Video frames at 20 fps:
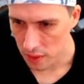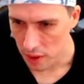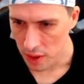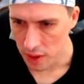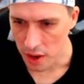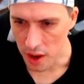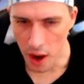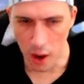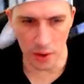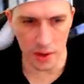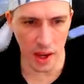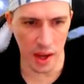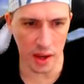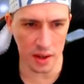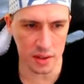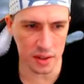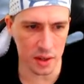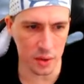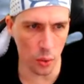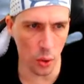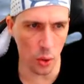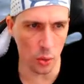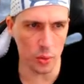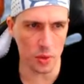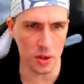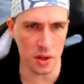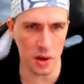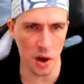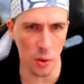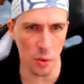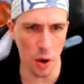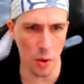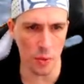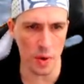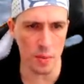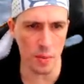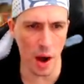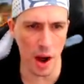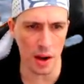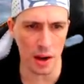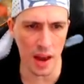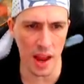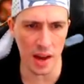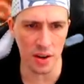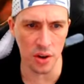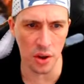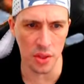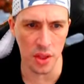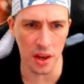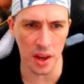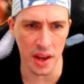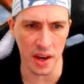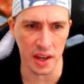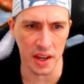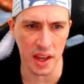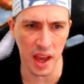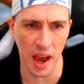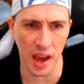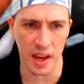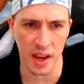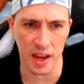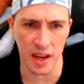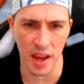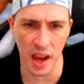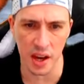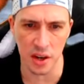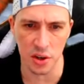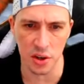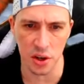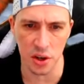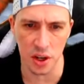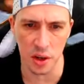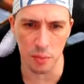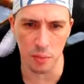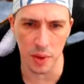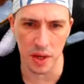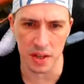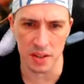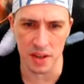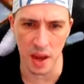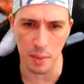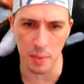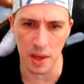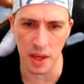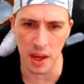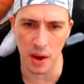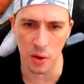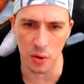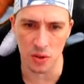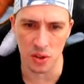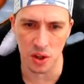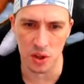Oh, yeah, well, you know what? We might land on the letter K again and you can pick something else,